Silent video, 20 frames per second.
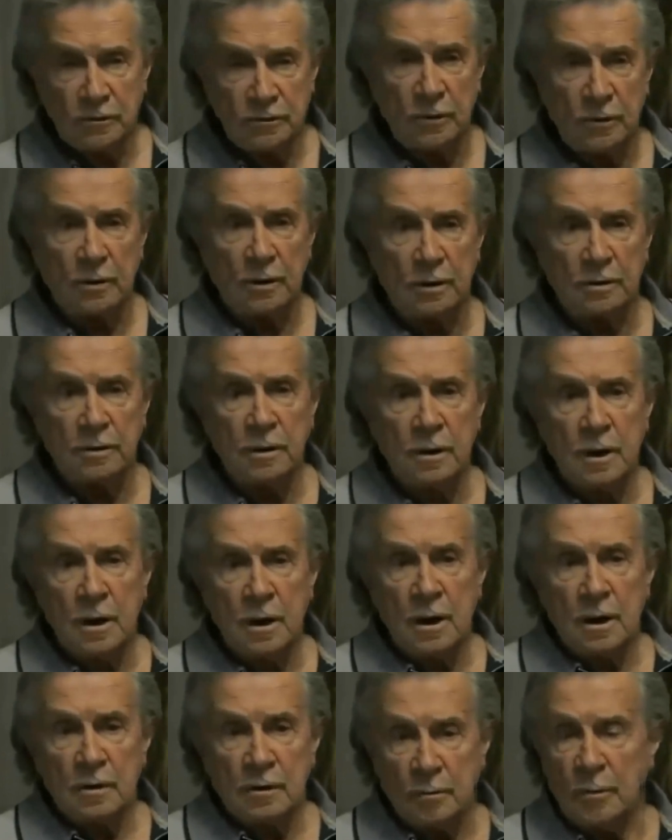started,
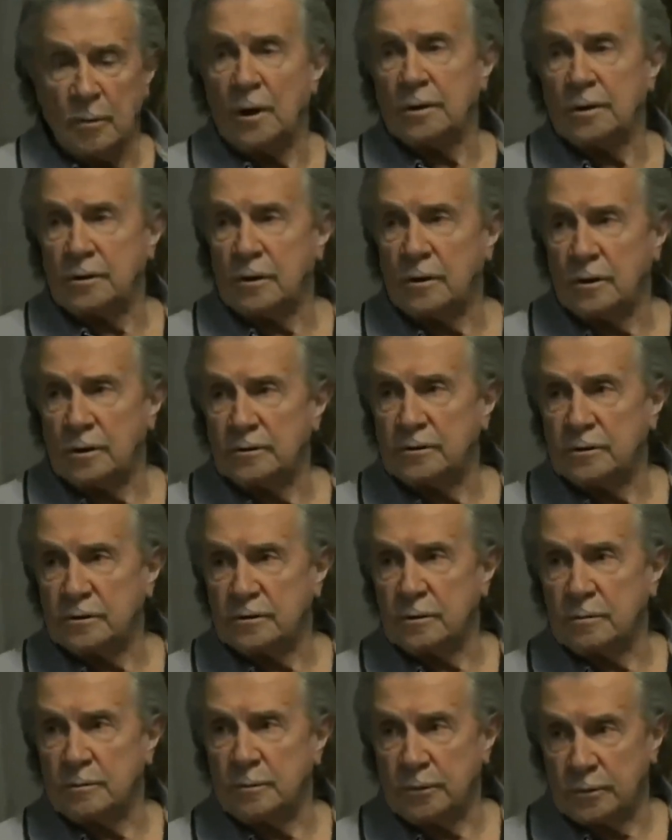the monetary
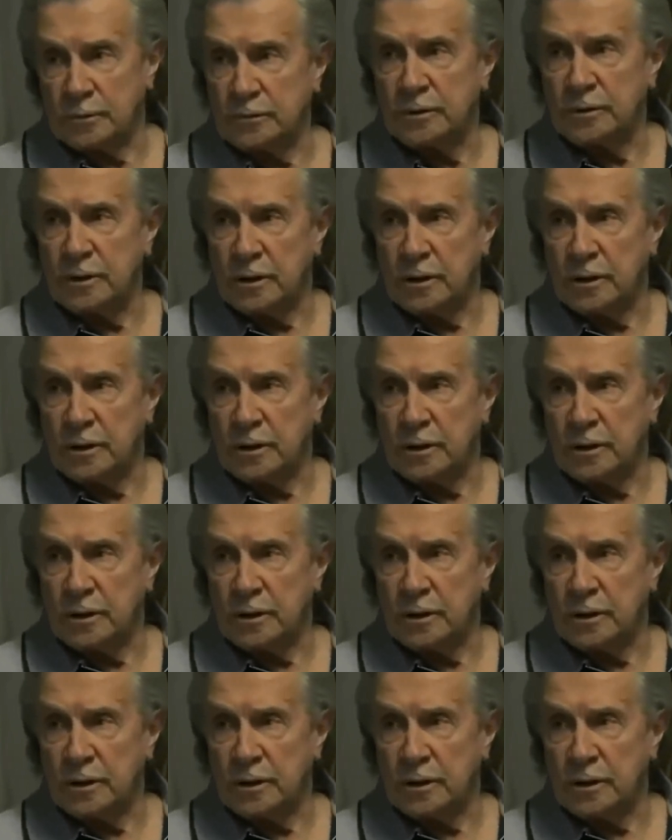system per